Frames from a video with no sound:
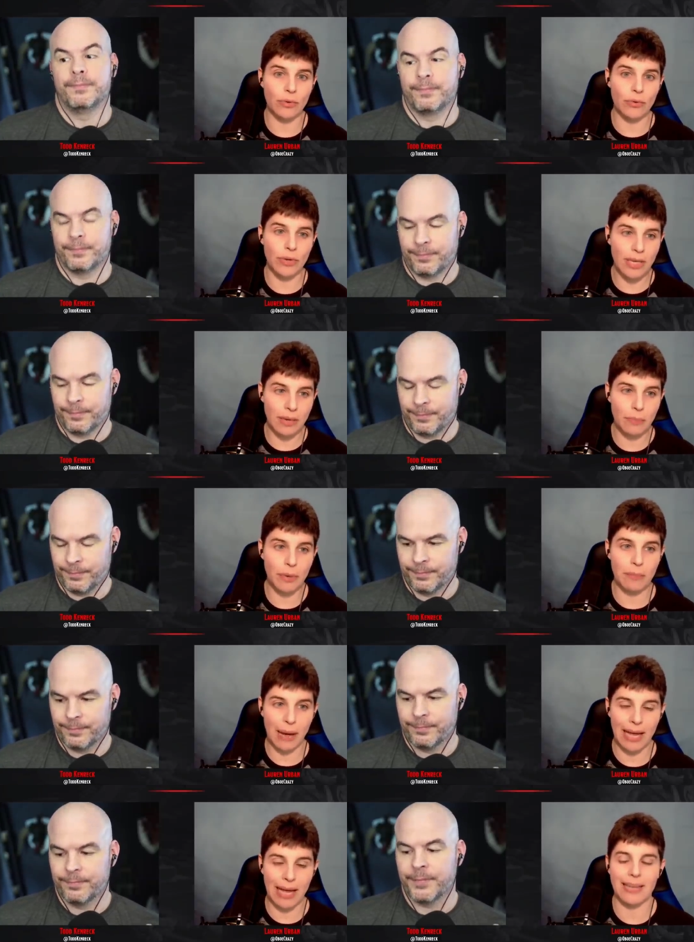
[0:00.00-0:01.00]
Speaker 1: to keep in
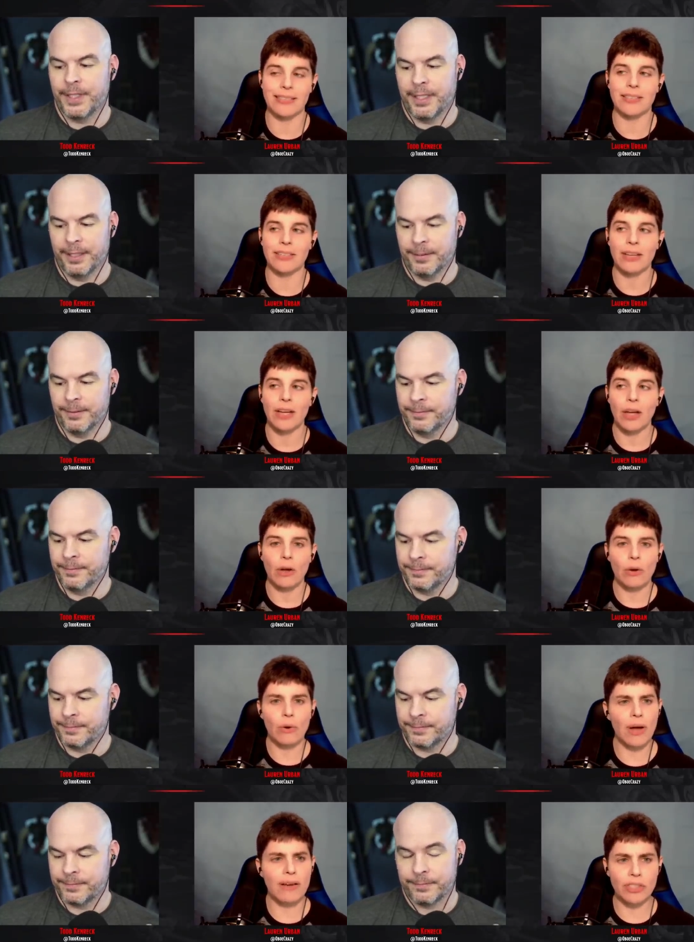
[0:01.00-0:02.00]
mind yeah.
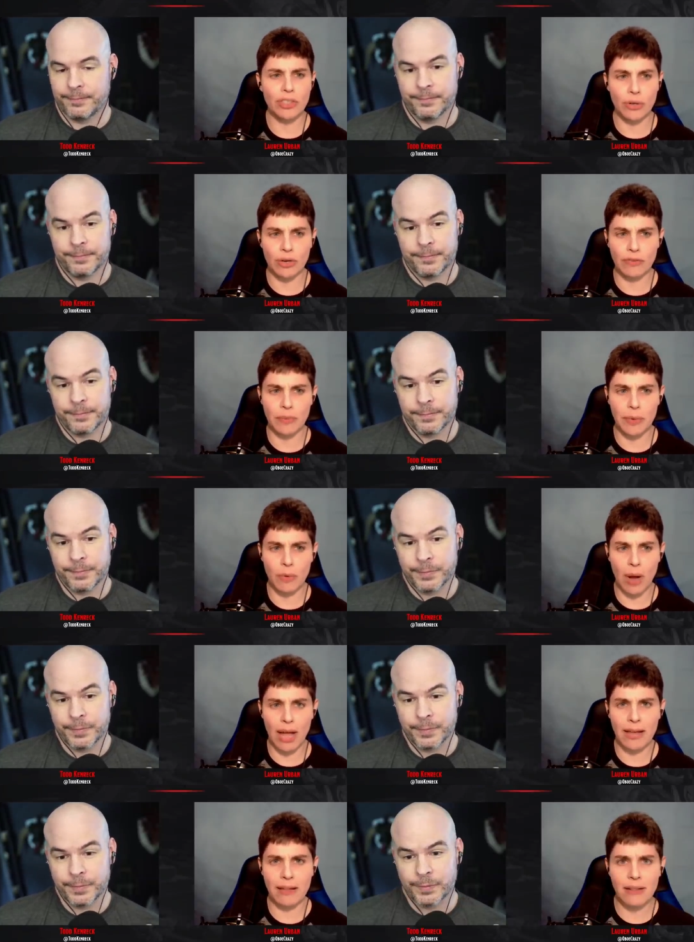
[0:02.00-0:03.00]
who haven't you heard from in a
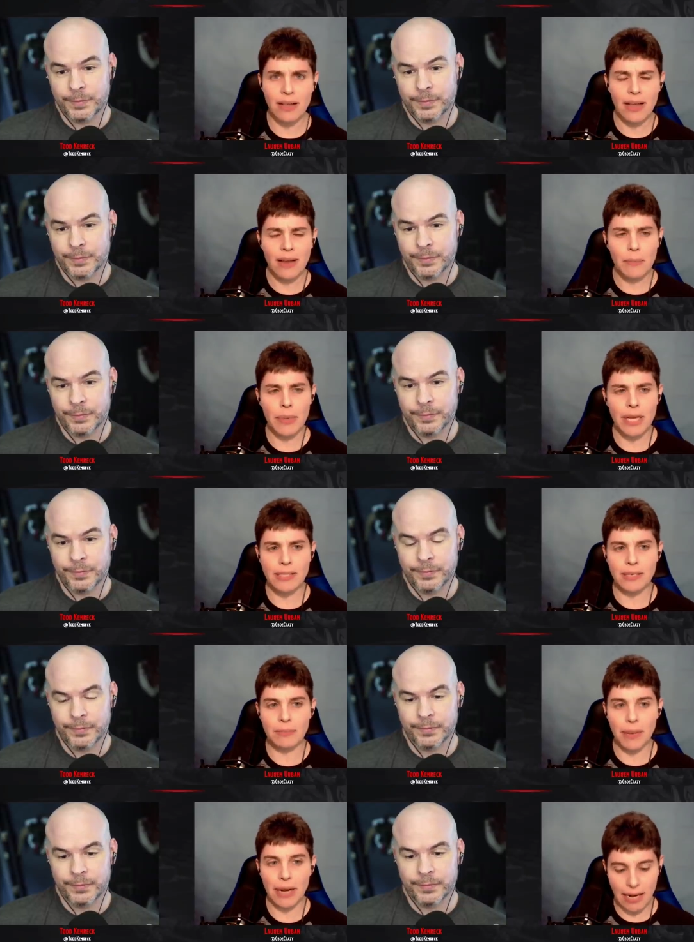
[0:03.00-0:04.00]
while? Because
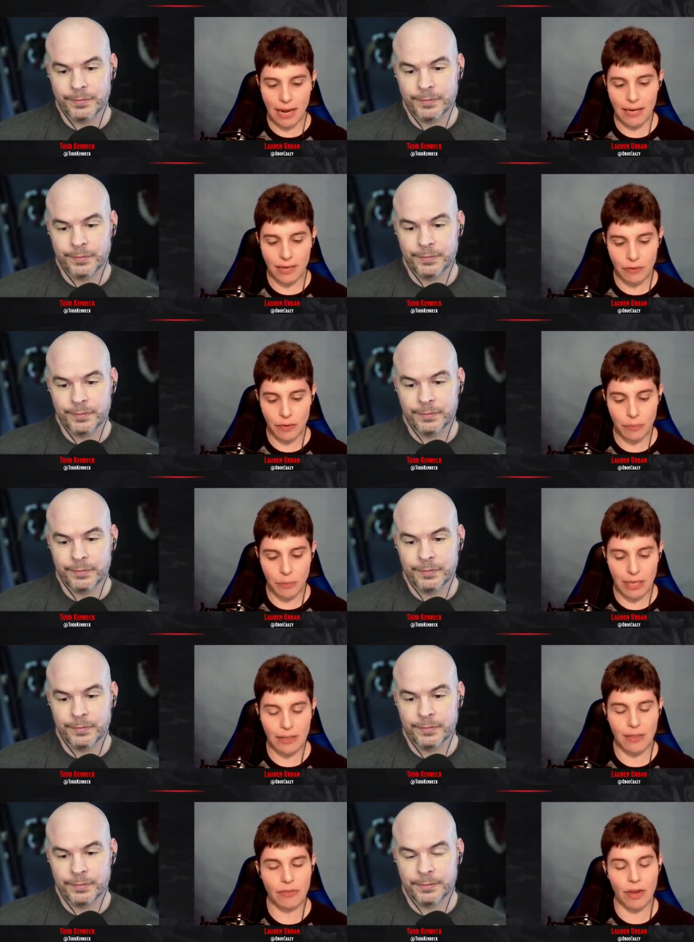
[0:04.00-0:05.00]
it might not even
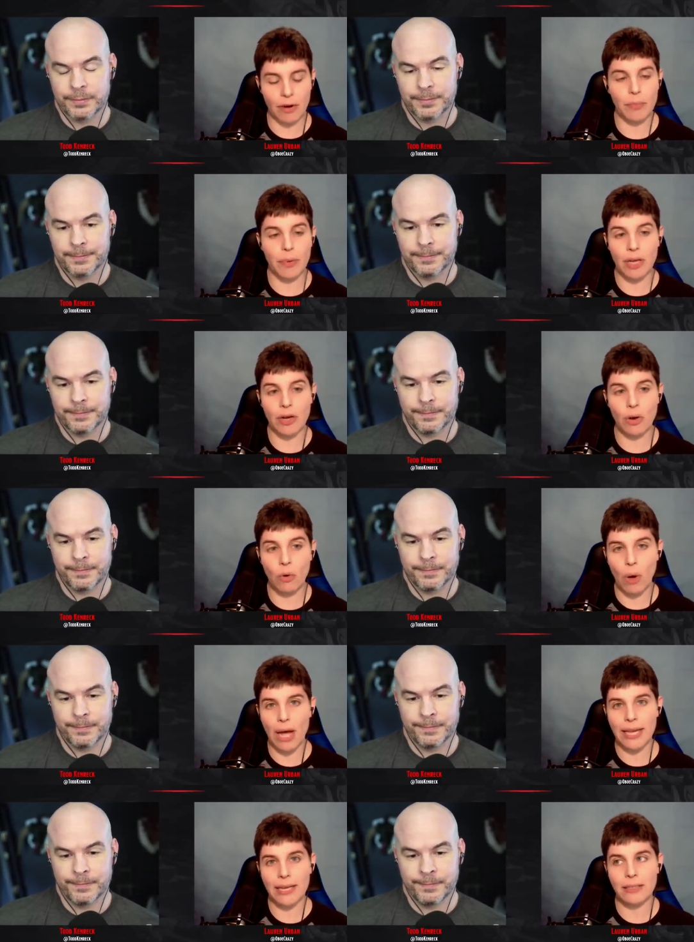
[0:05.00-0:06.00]
be that they're being
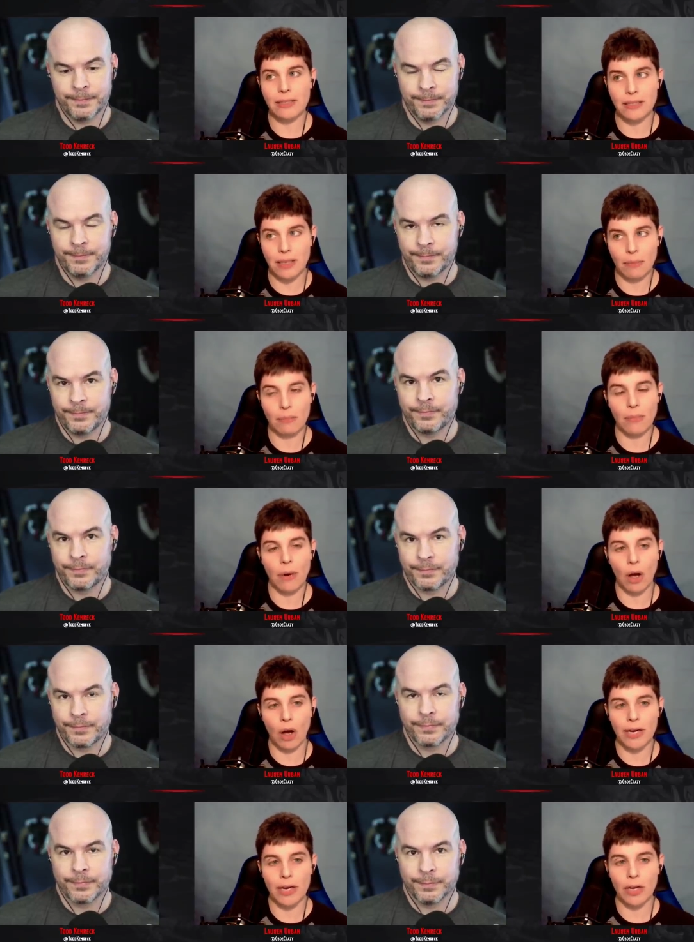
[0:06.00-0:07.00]
quiet. Some
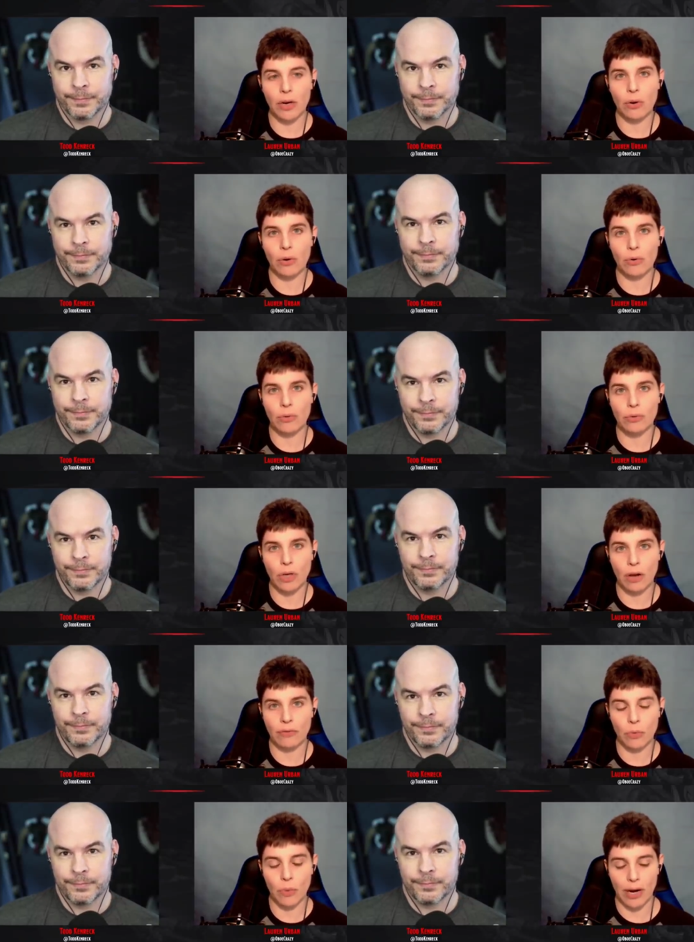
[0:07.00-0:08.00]
audio
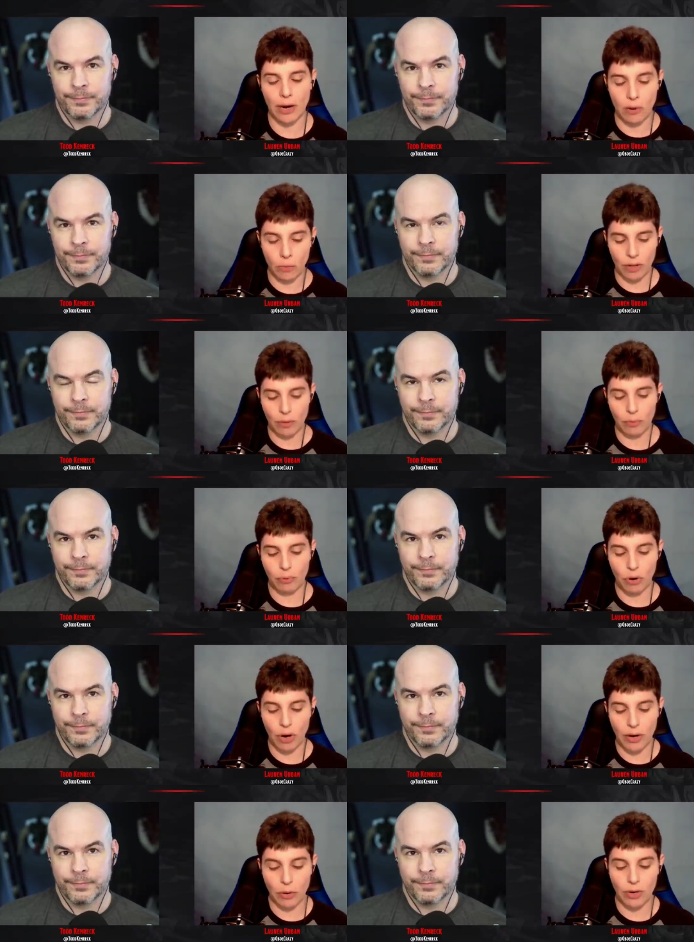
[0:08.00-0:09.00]
software will
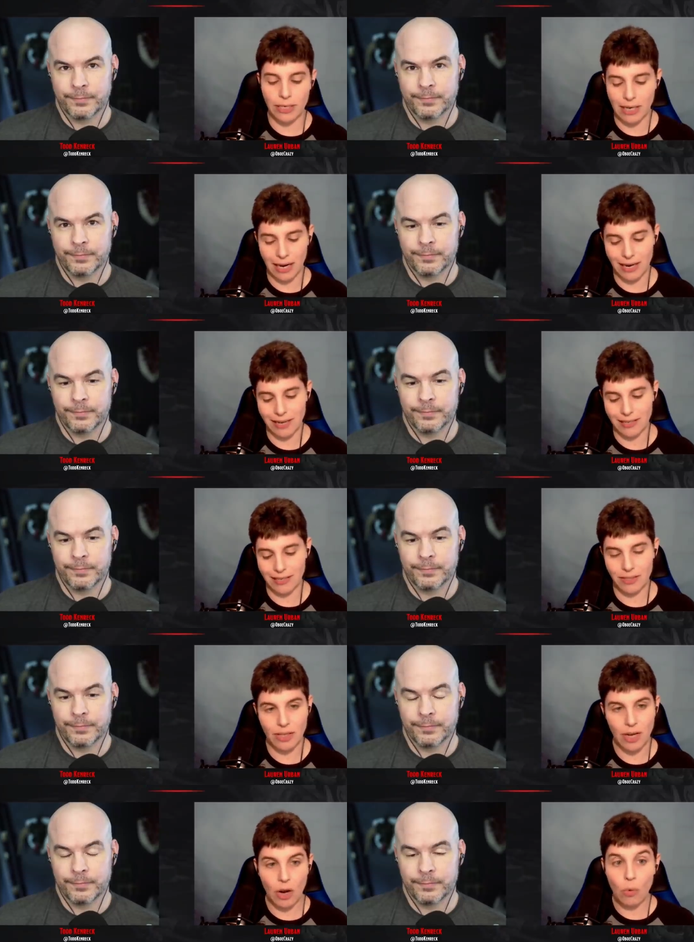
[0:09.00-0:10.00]

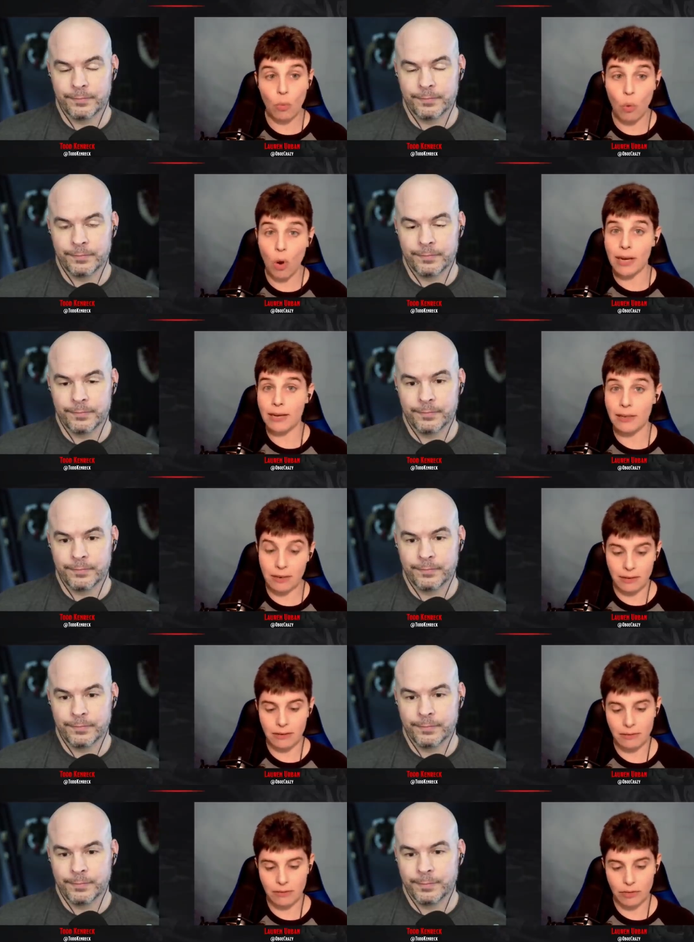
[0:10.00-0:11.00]
prioritize
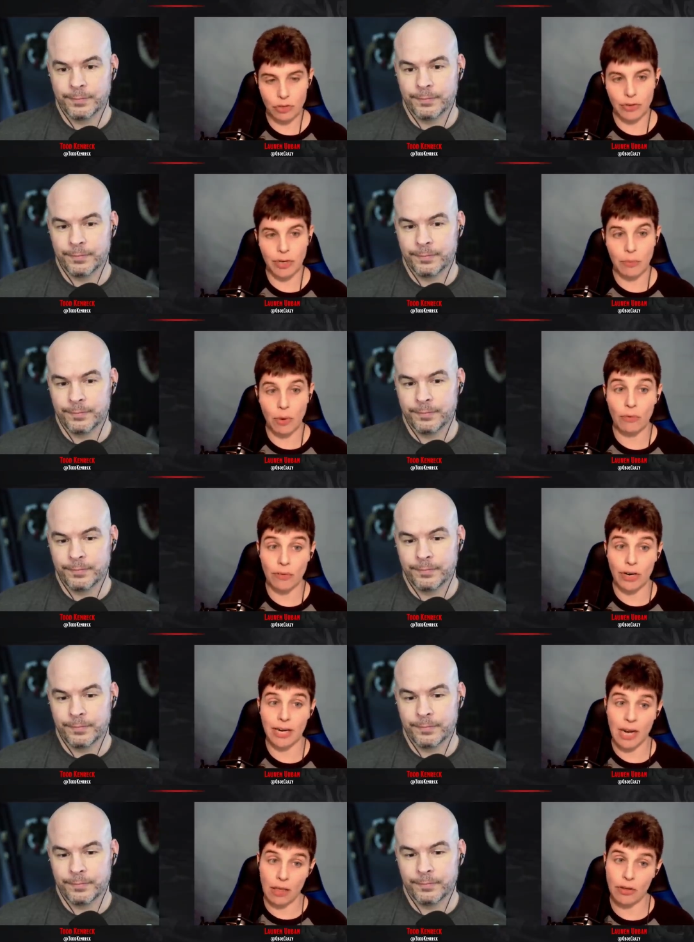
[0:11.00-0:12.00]
one stream
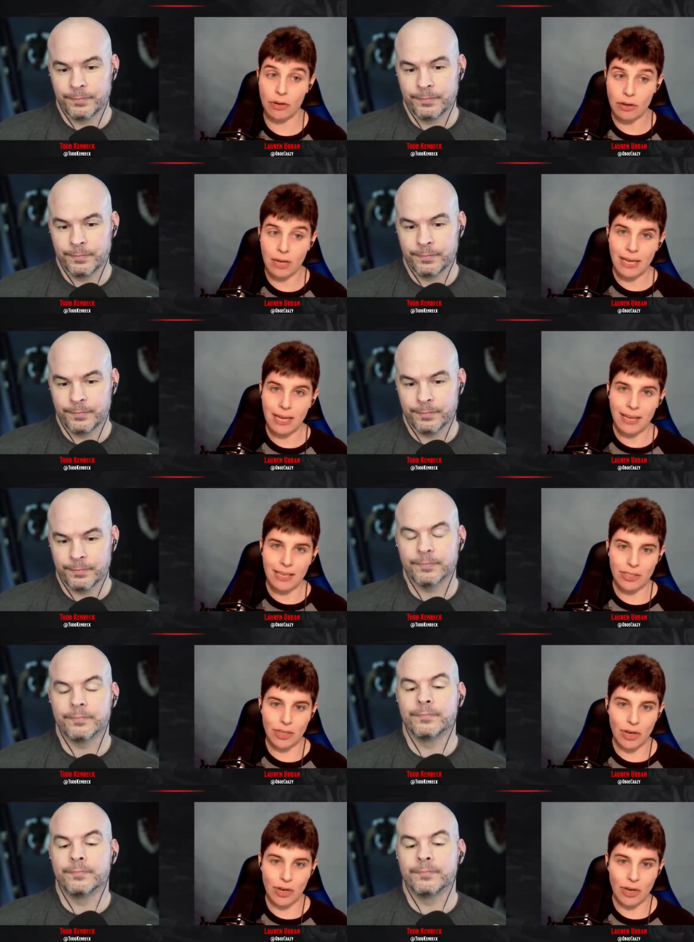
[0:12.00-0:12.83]
over another. Mm.